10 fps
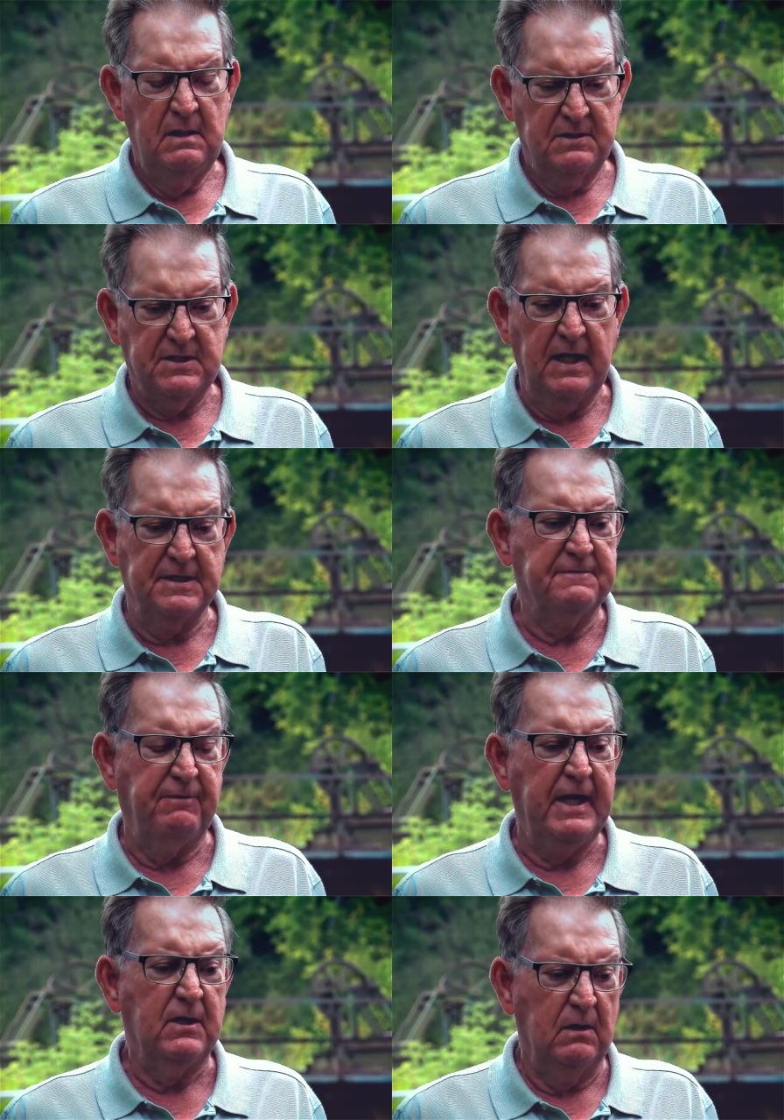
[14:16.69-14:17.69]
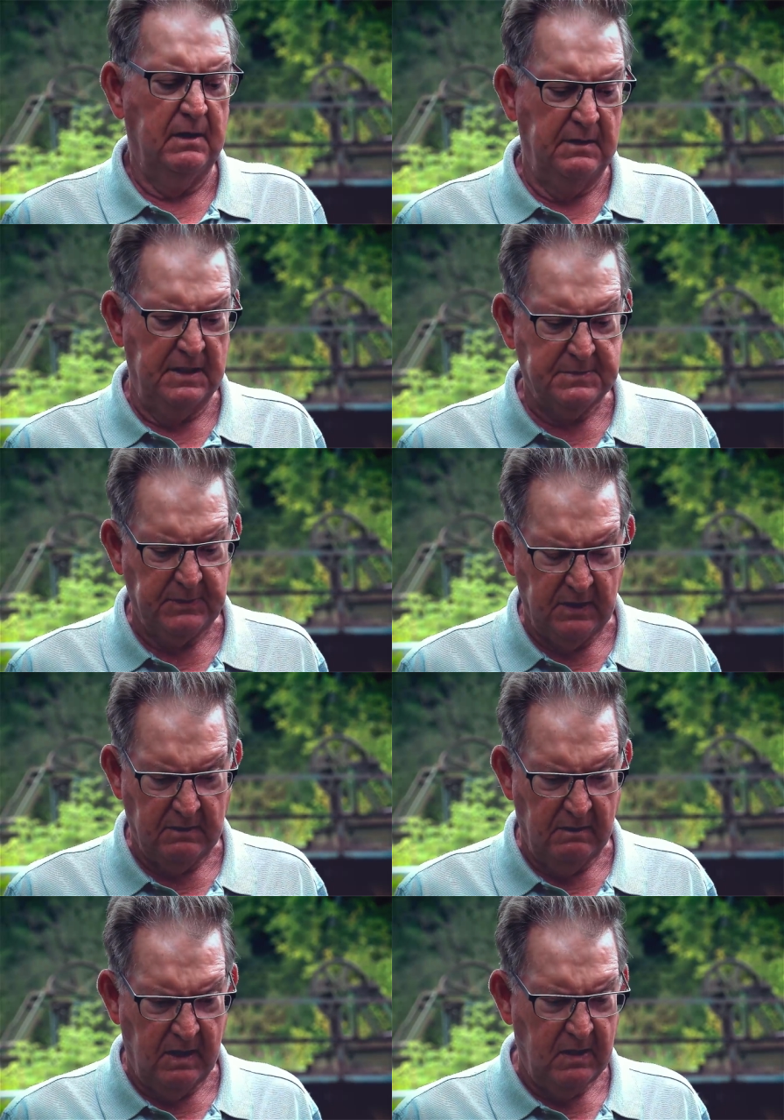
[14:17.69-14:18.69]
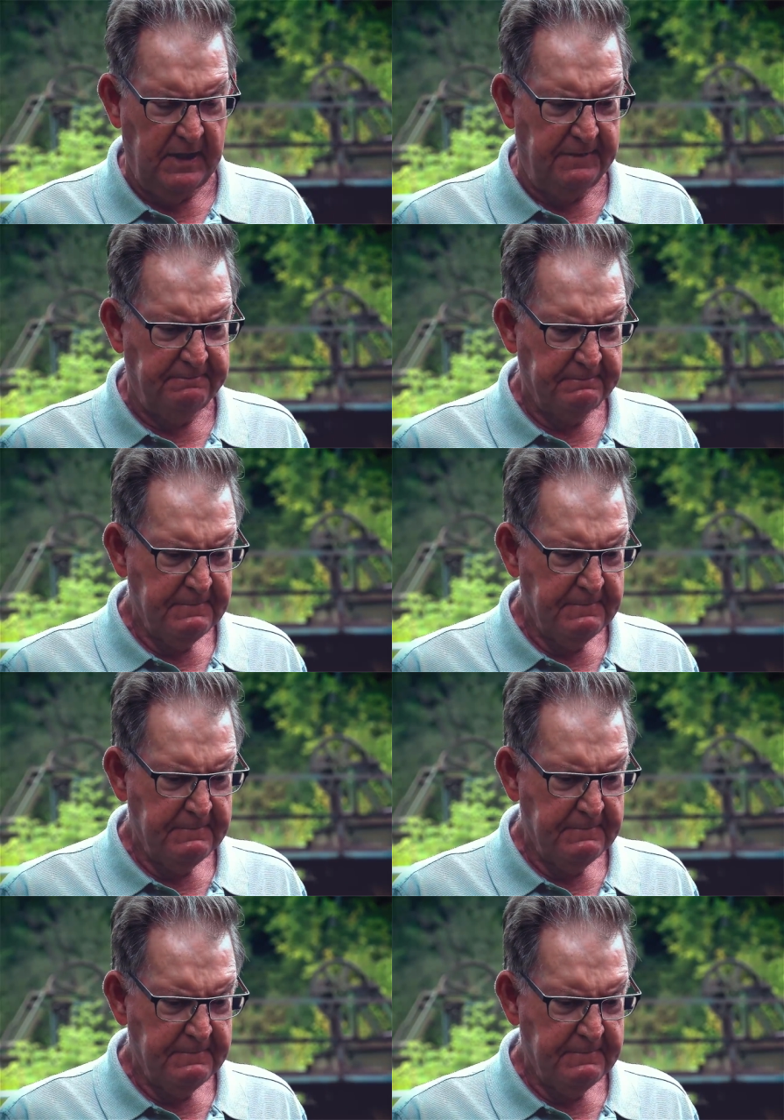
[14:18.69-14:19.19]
say is vital in this particular area,